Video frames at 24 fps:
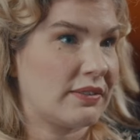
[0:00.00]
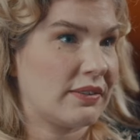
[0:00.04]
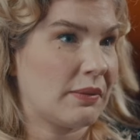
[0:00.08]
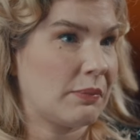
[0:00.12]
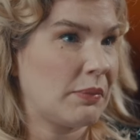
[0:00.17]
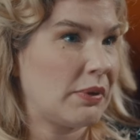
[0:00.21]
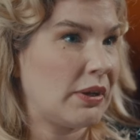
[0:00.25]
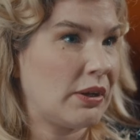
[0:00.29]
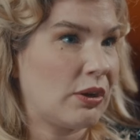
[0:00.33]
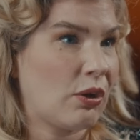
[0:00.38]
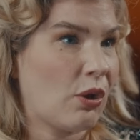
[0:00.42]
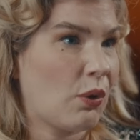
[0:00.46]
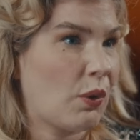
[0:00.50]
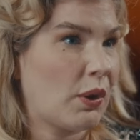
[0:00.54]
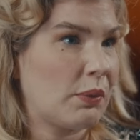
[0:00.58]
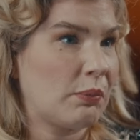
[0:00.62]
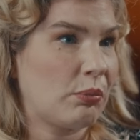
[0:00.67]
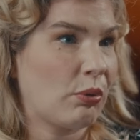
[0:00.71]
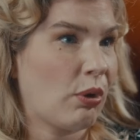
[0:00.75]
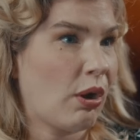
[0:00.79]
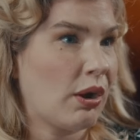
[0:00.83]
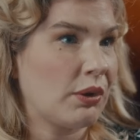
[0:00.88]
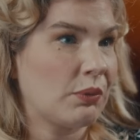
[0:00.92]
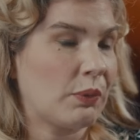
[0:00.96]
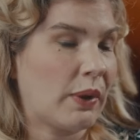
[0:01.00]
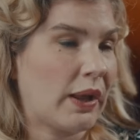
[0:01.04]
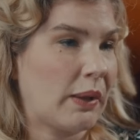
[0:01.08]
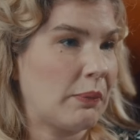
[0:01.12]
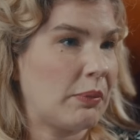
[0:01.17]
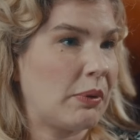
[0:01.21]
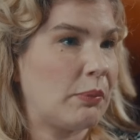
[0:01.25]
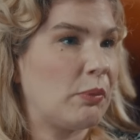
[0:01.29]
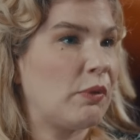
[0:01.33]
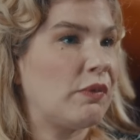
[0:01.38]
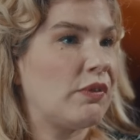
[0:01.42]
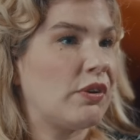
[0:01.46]
I'm gonna go on Broadway. I'm
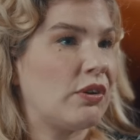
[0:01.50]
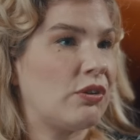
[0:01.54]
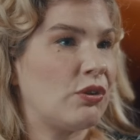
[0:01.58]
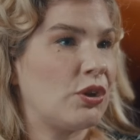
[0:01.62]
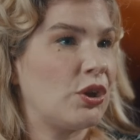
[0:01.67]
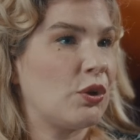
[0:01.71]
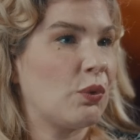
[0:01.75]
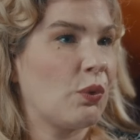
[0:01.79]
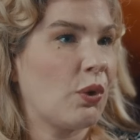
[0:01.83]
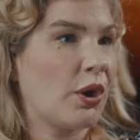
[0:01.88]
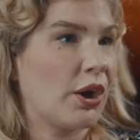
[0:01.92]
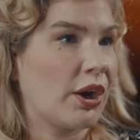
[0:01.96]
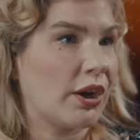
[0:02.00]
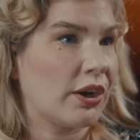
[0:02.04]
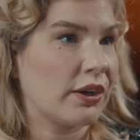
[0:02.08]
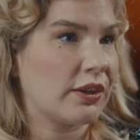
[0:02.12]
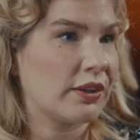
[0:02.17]
gonna move to New York.